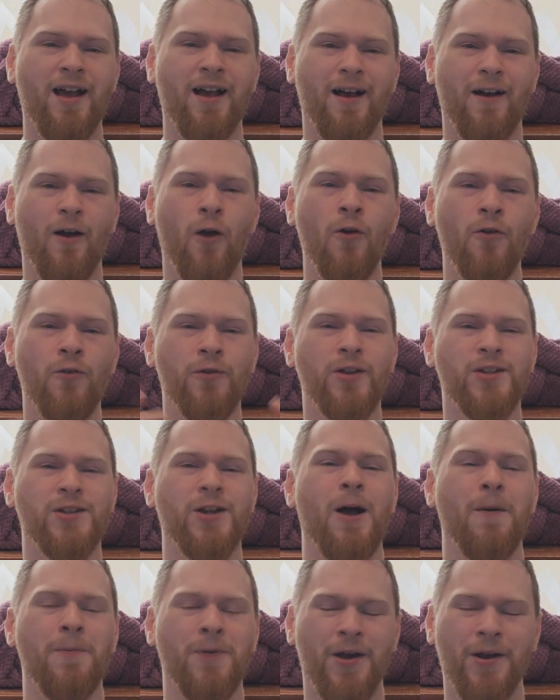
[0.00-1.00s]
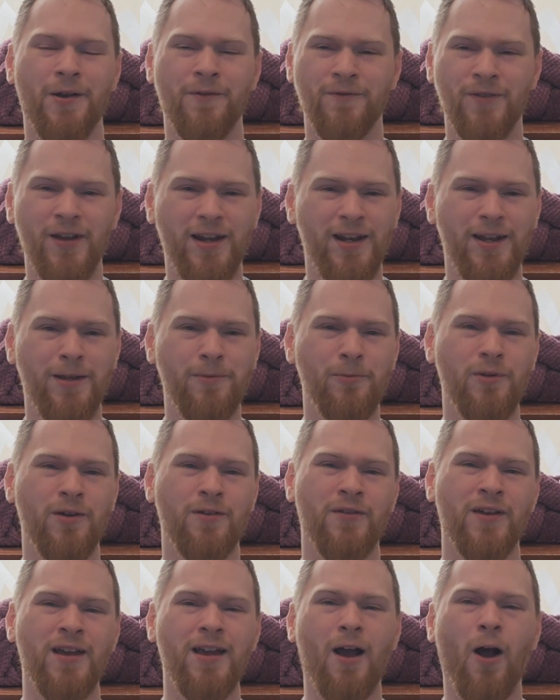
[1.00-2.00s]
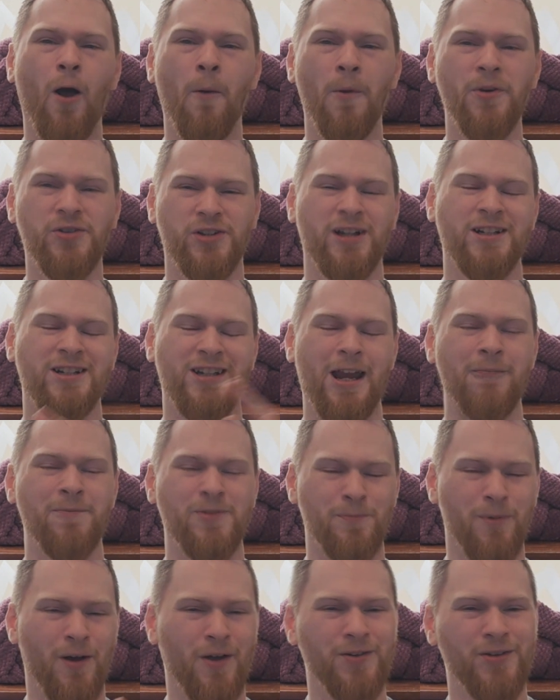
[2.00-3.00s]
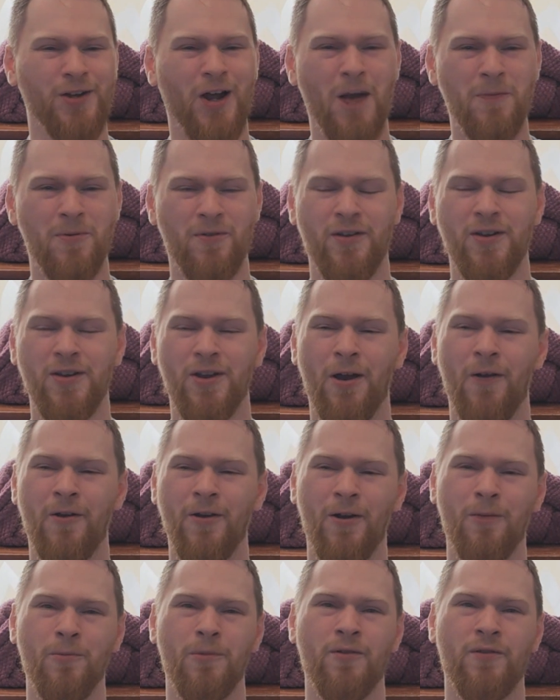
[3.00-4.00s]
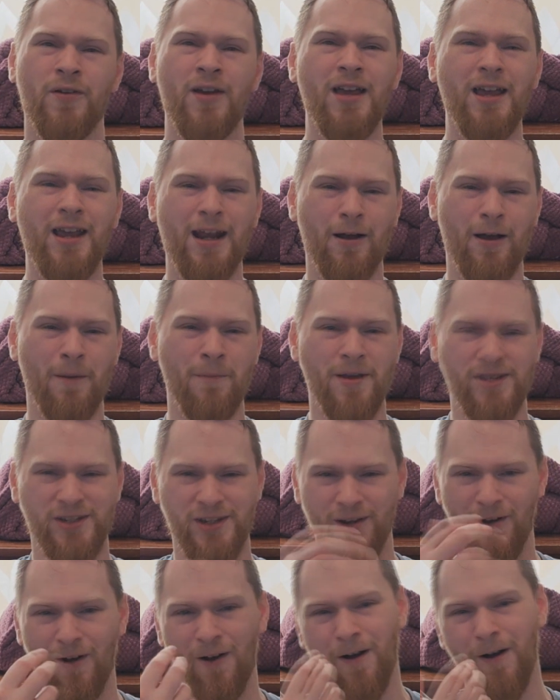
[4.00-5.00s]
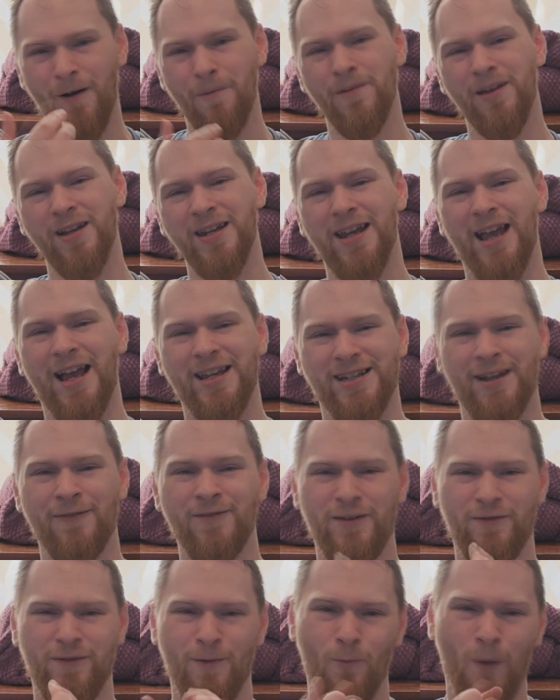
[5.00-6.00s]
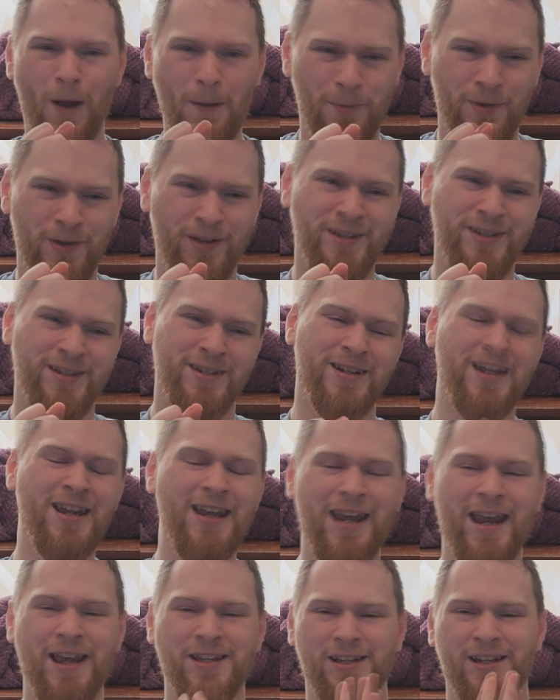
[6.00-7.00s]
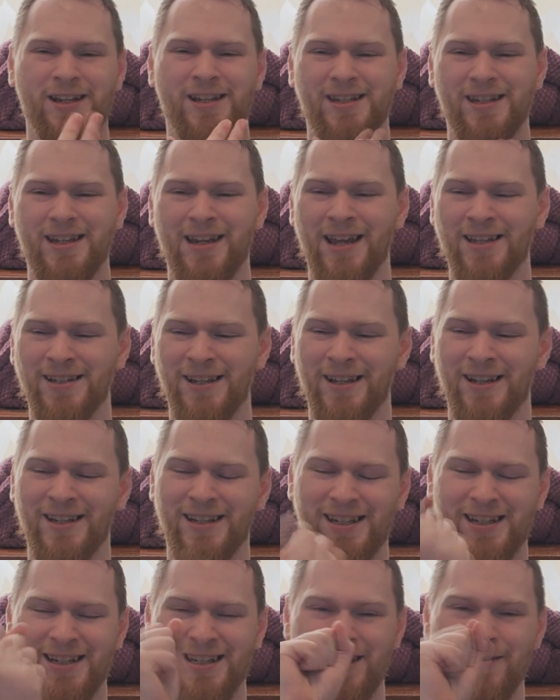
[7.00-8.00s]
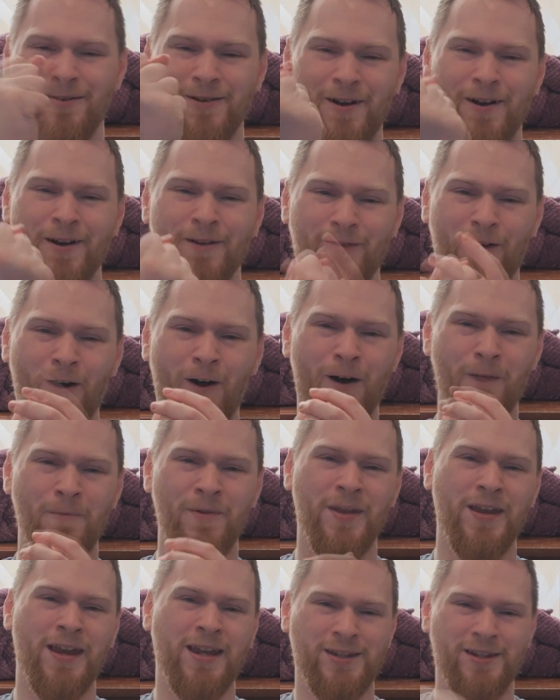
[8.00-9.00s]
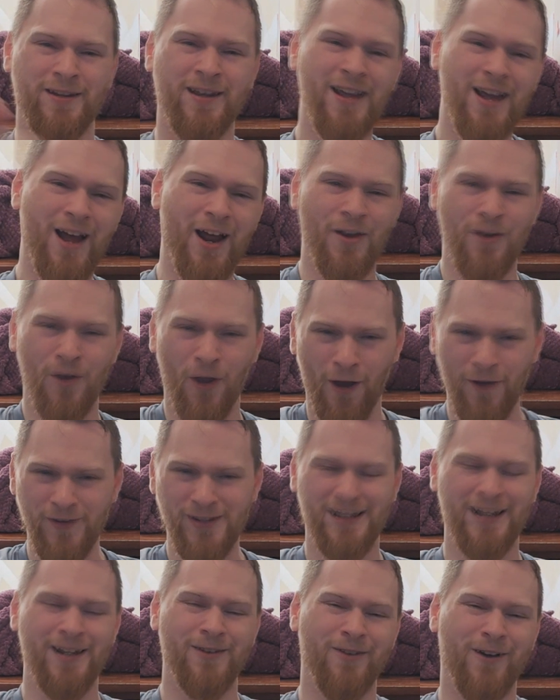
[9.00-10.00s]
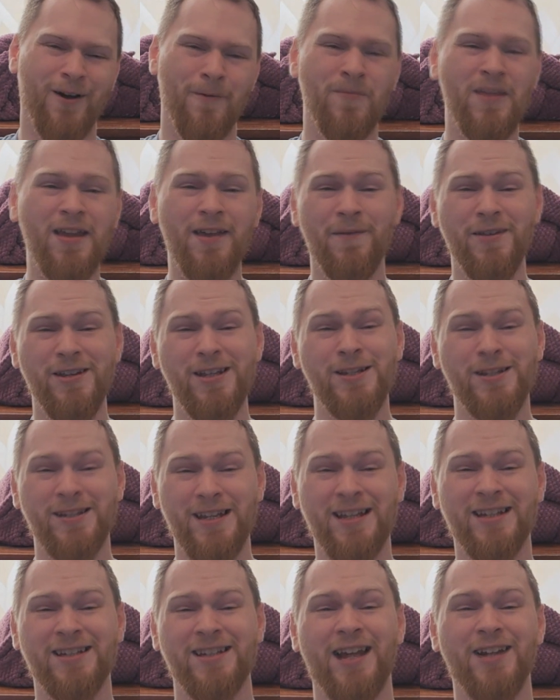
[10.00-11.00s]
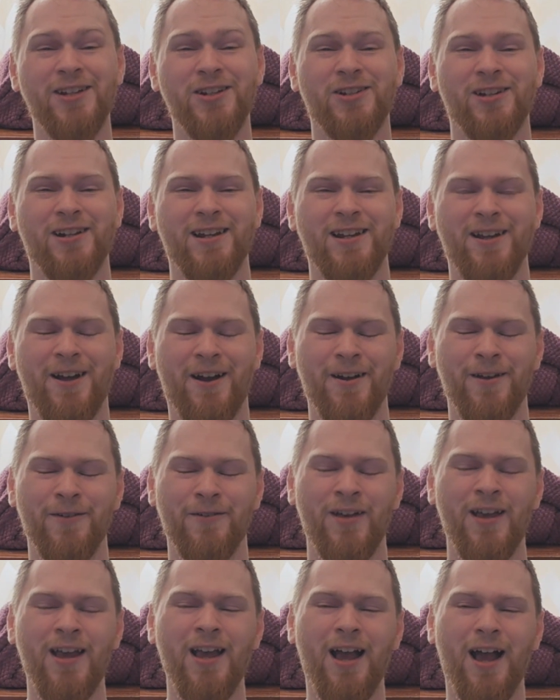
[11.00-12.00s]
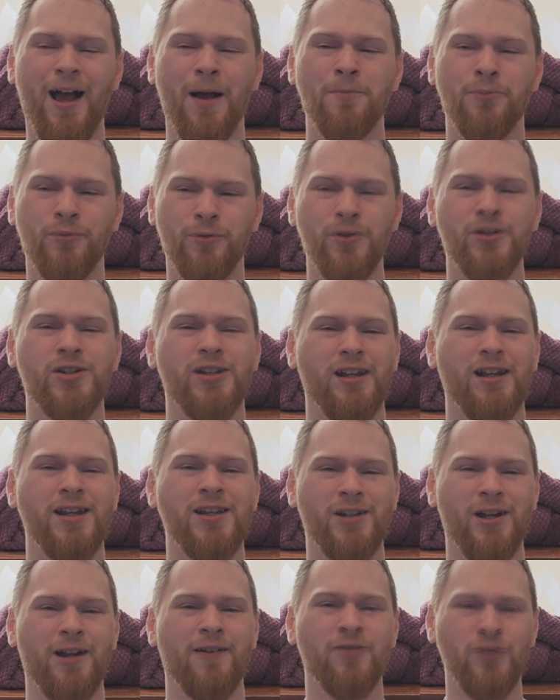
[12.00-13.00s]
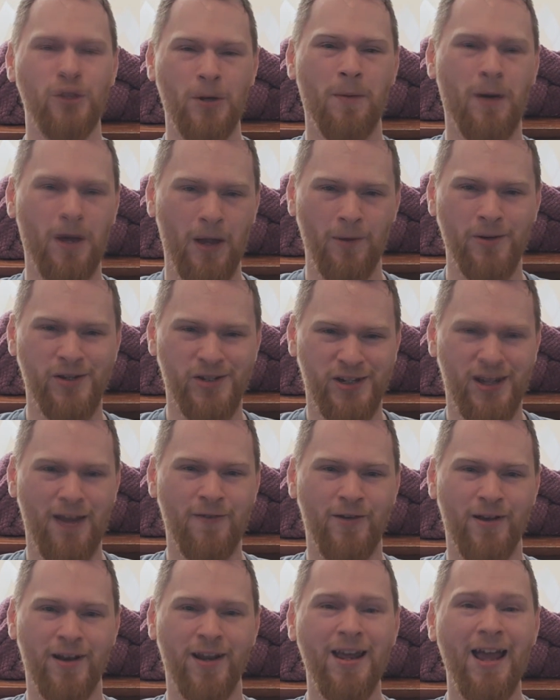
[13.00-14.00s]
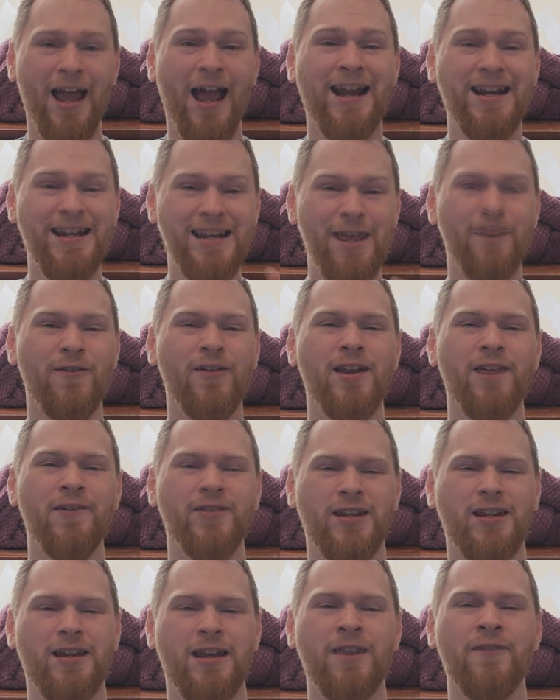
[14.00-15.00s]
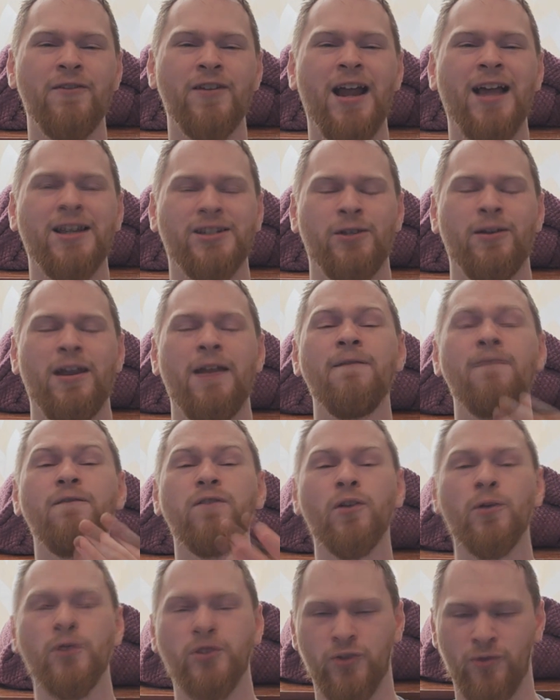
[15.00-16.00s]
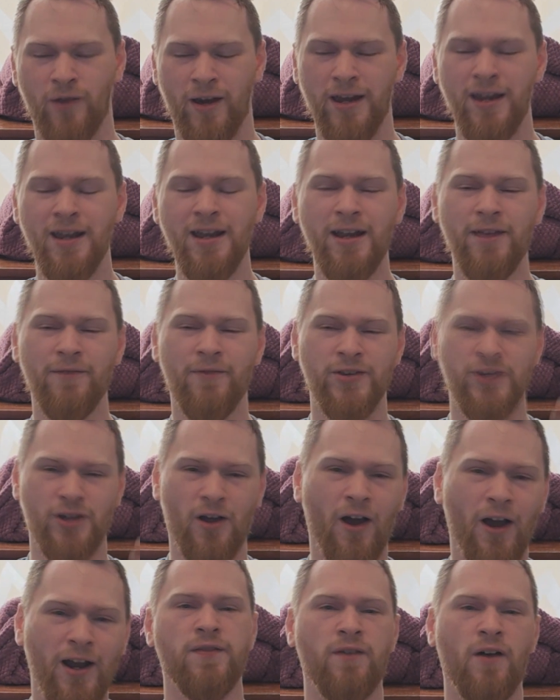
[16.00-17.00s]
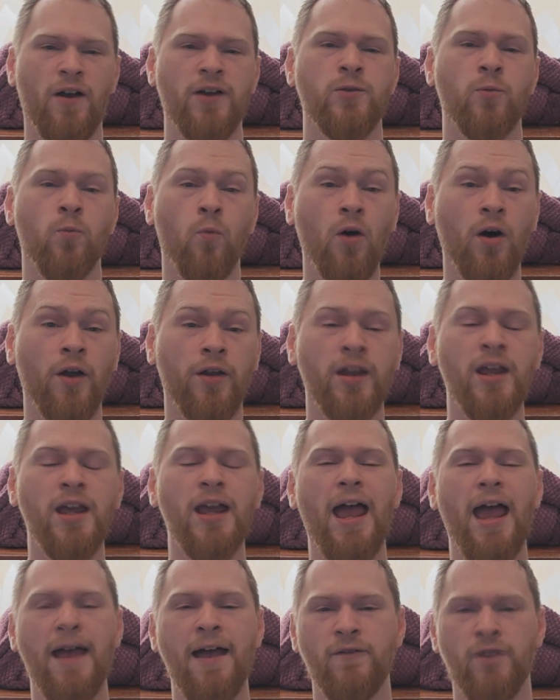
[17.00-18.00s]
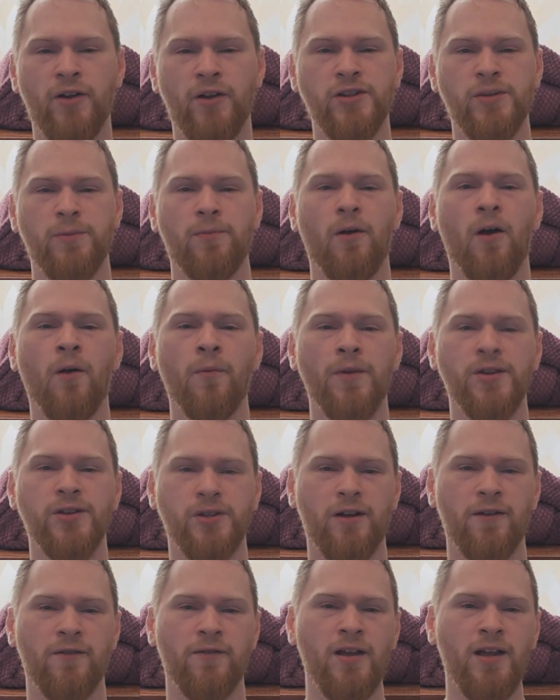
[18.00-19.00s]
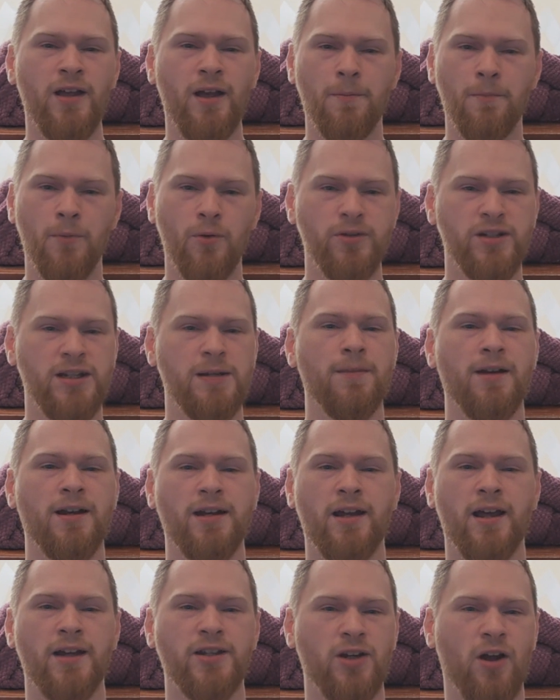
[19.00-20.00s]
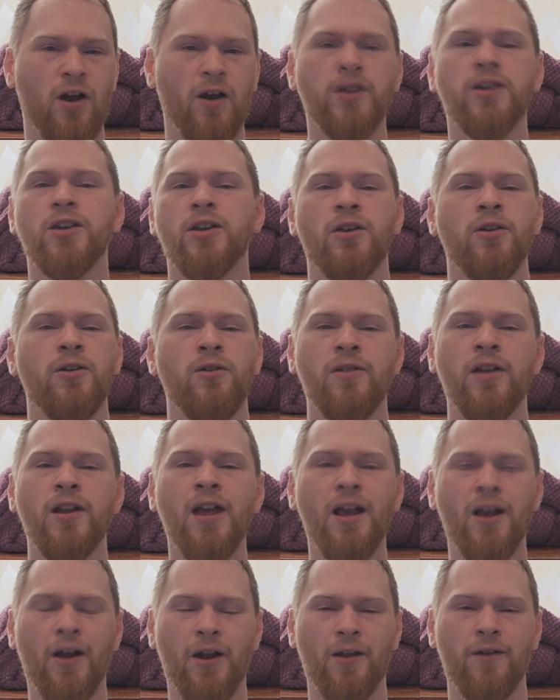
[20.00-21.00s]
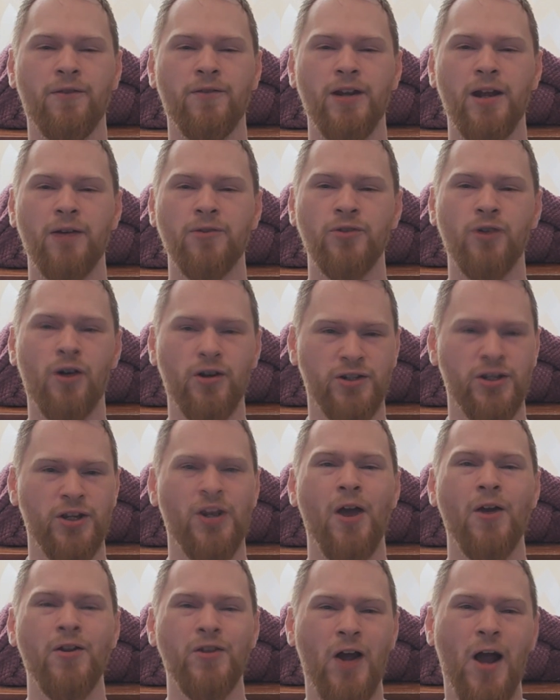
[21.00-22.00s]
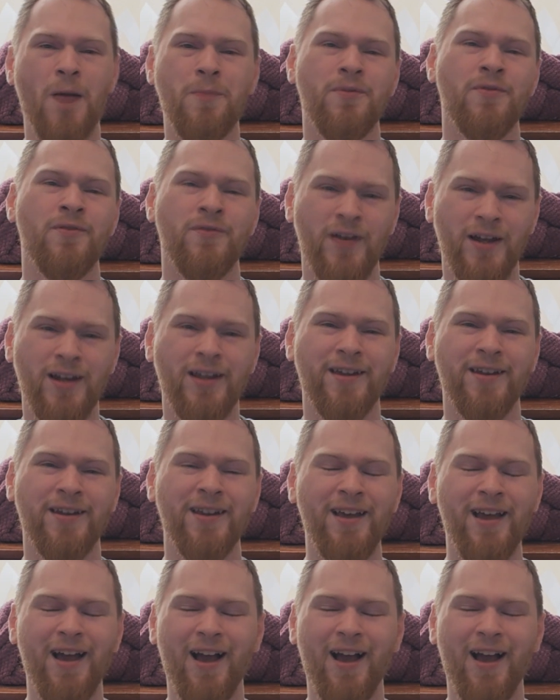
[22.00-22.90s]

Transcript: uh, over the top kind of villain with almost like a James Bond type of thing going on with you know, a missing arm and he has to have different weapons and he has like a, he has like a steel kind of arm and then he has a, a knife later on. This is essentially kind of uh, Bruce Lee's kind of 007 and he even is even has to infiltrate this I find one evidence on this kind of multi-millionaire tycoon, kind of you know Doctor No type of villain,